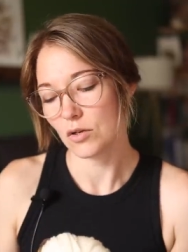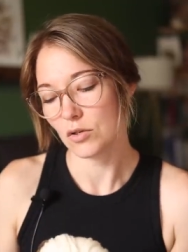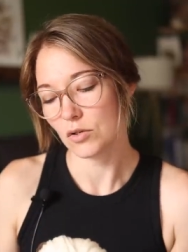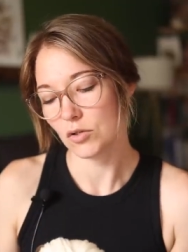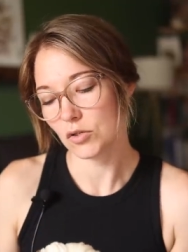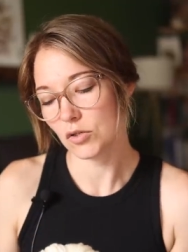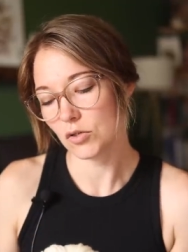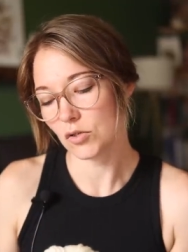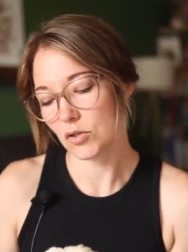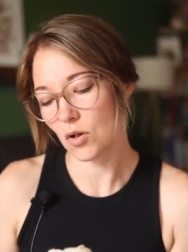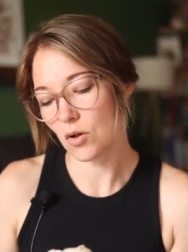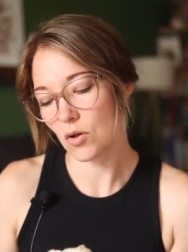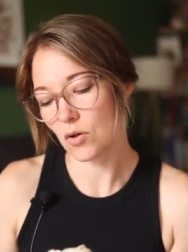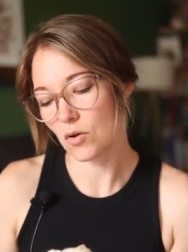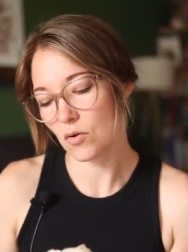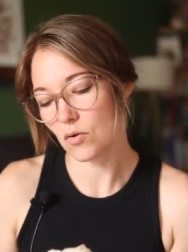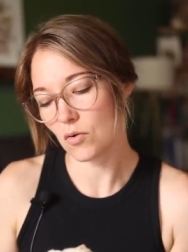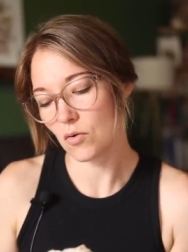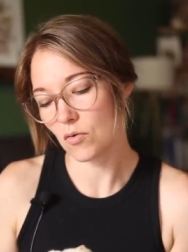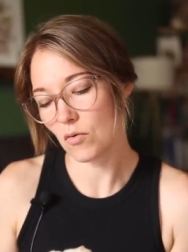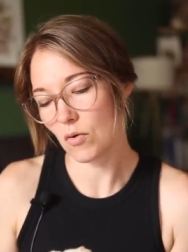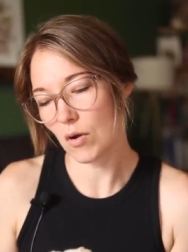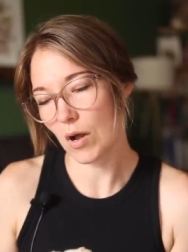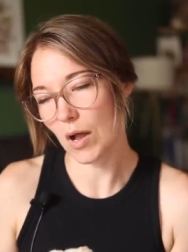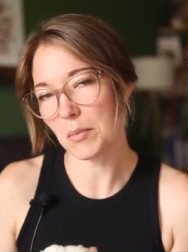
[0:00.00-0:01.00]

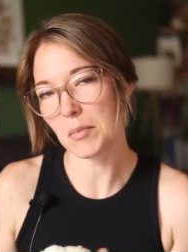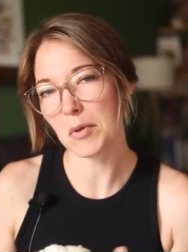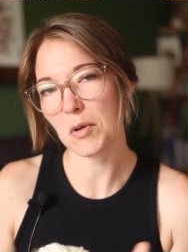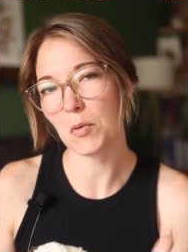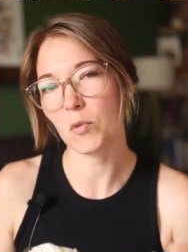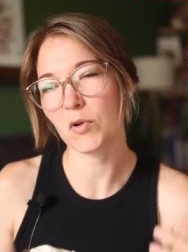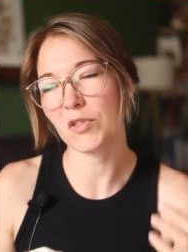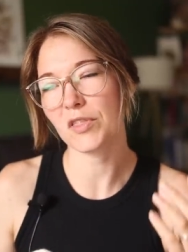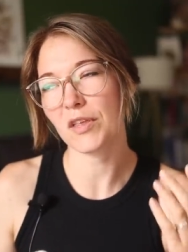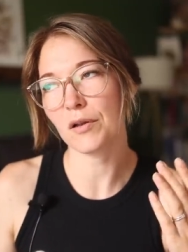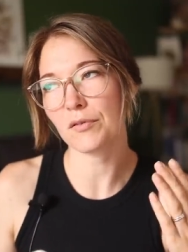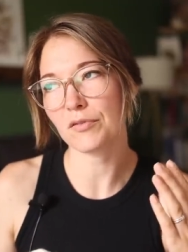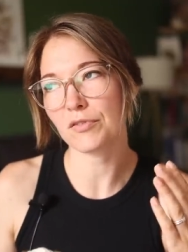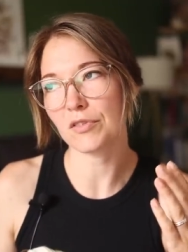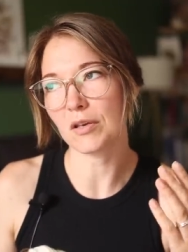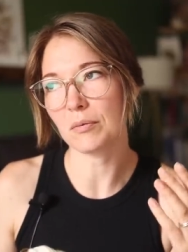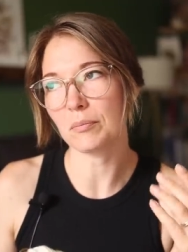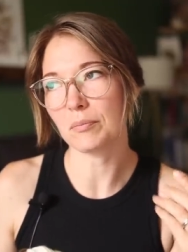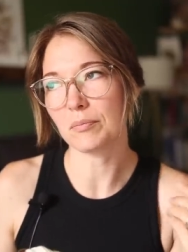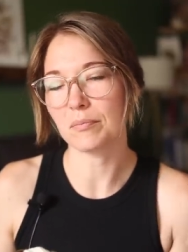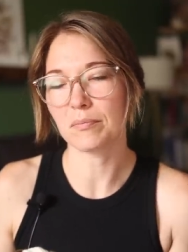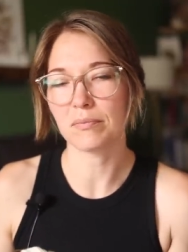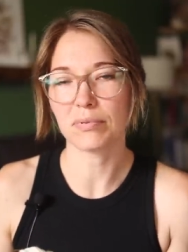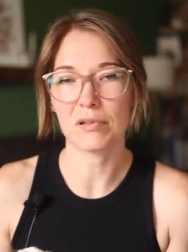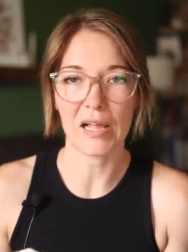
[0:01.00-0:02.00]
So, I mean, without
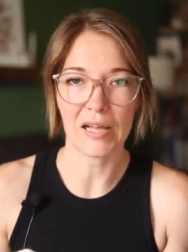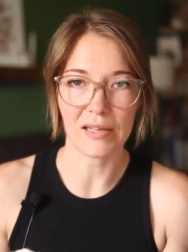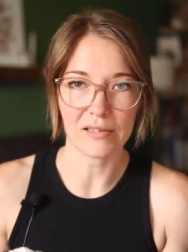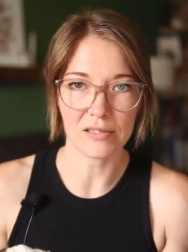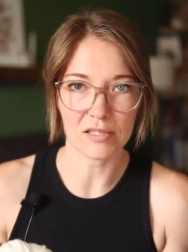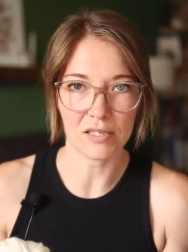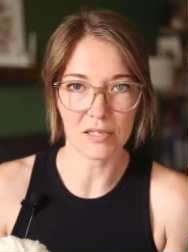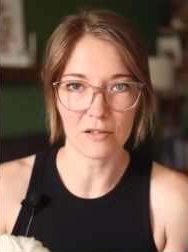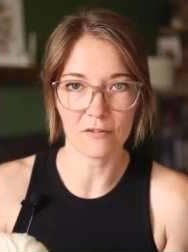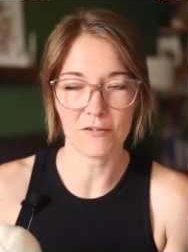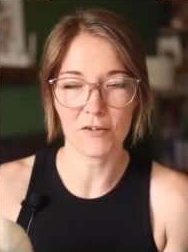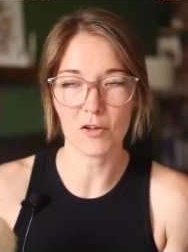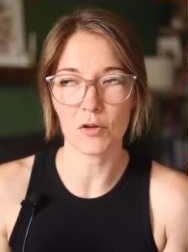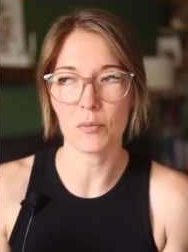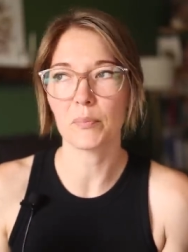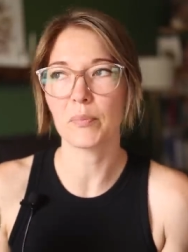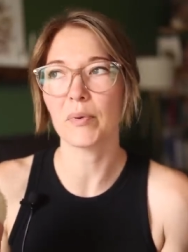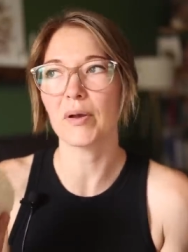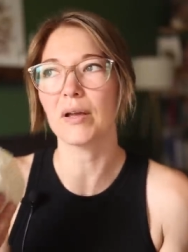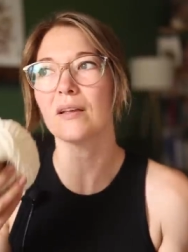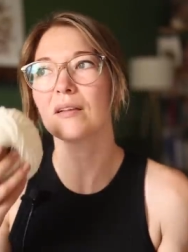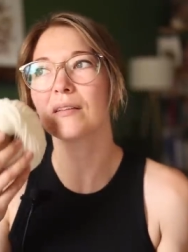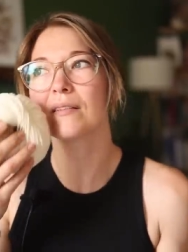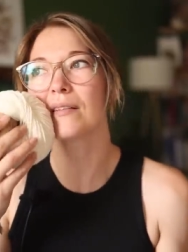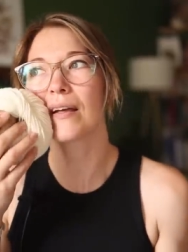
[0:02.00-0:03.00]
the plastic feel,
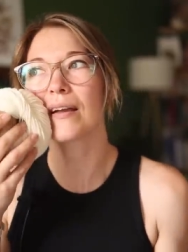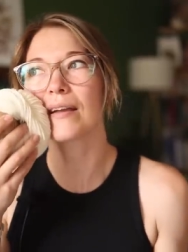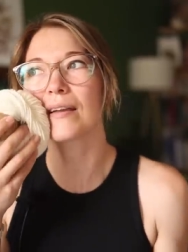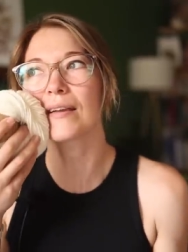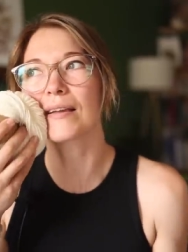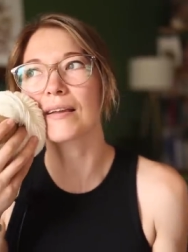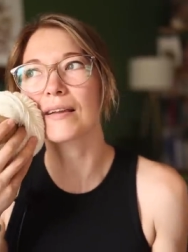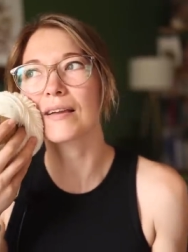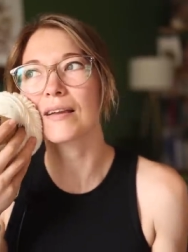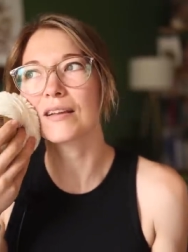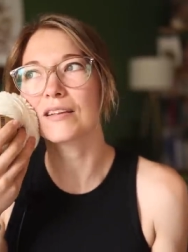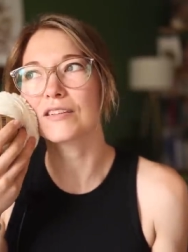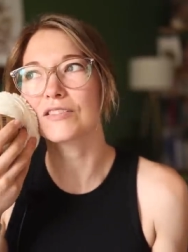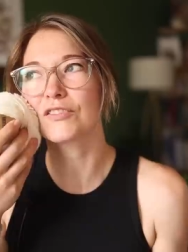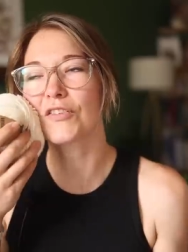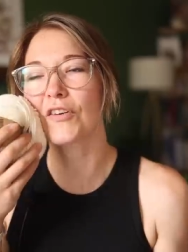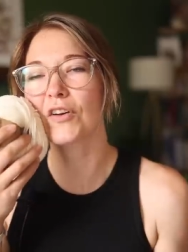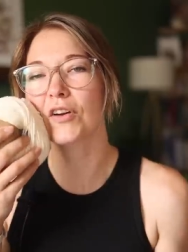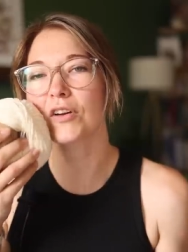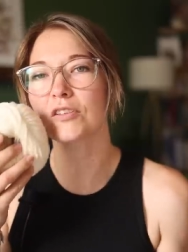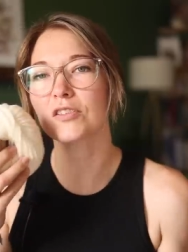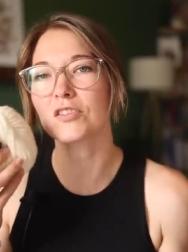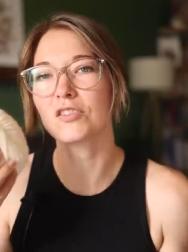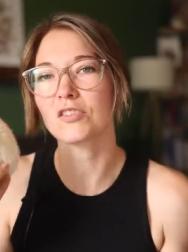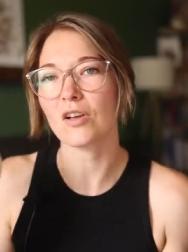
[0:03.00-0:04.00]
but like as
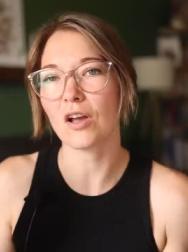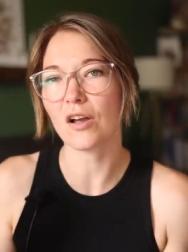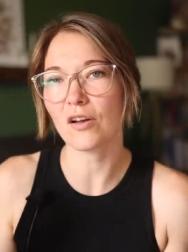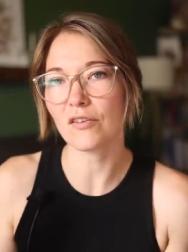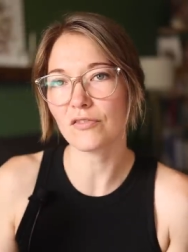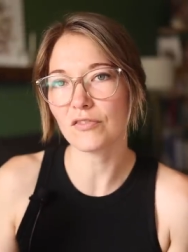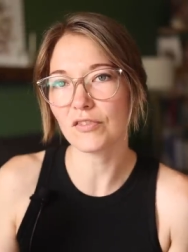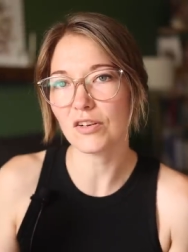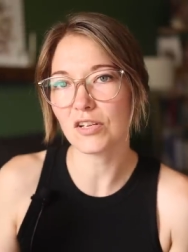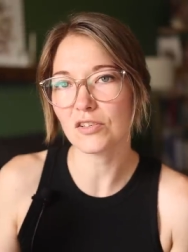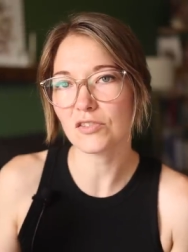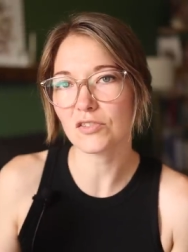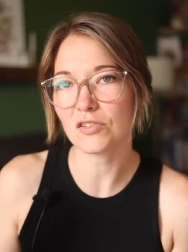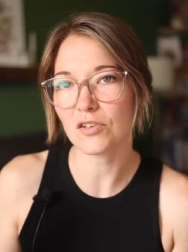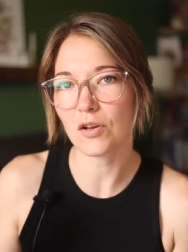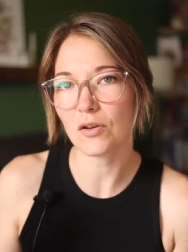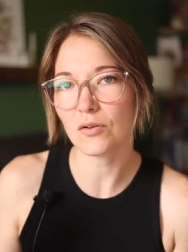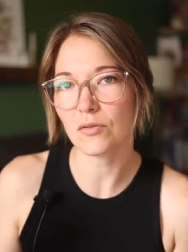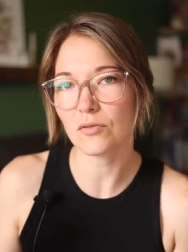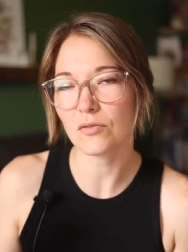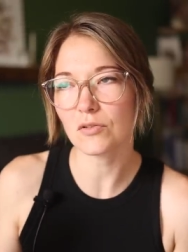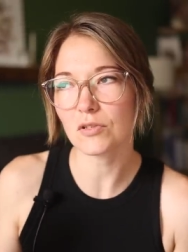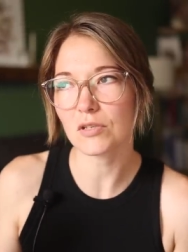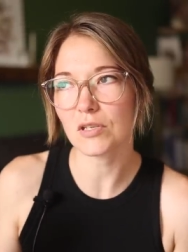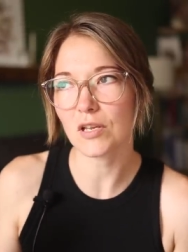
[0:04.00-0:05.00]
far as softness
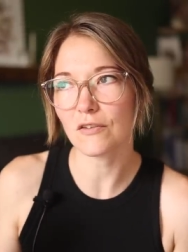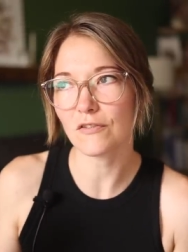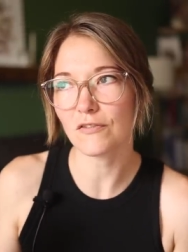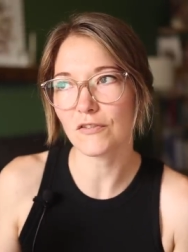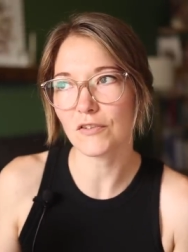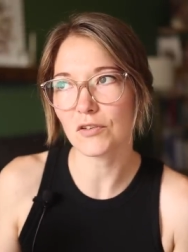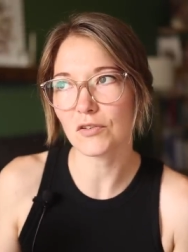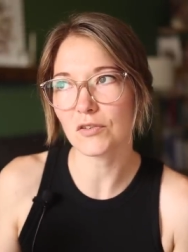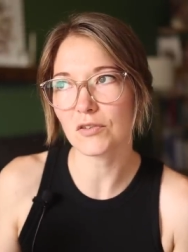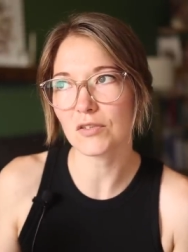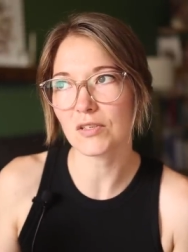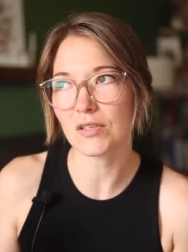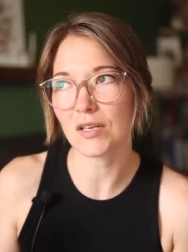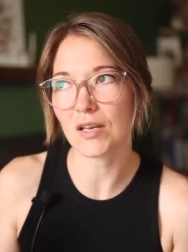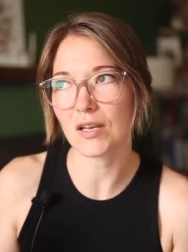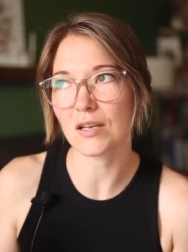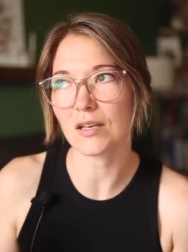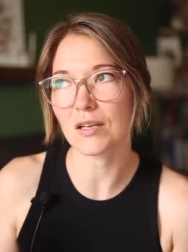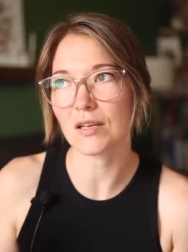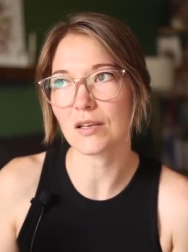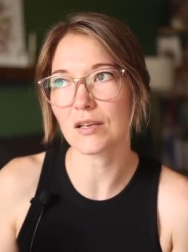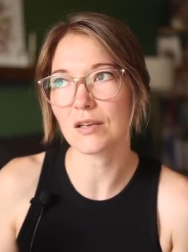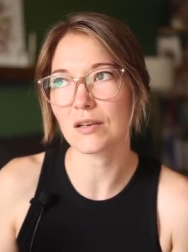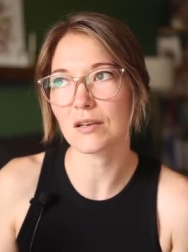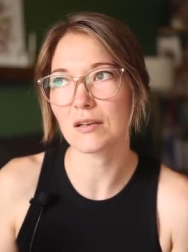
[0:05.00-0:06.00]
goes, it feels
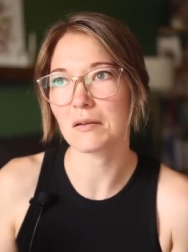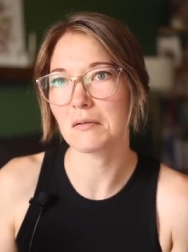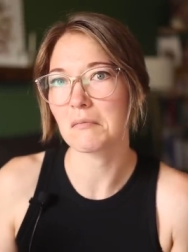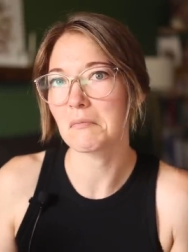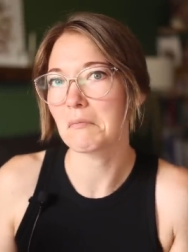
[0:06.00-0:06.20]
like